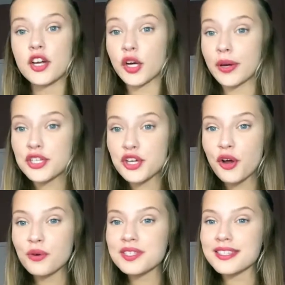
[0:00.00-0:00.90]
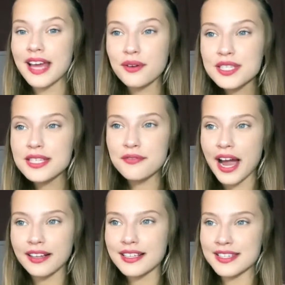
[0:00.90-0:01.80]
Croatia owns thousands of
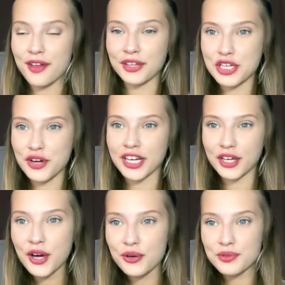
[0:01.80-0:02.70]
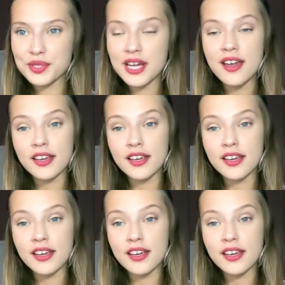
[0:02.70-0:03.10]
islands on the Adriatic coast,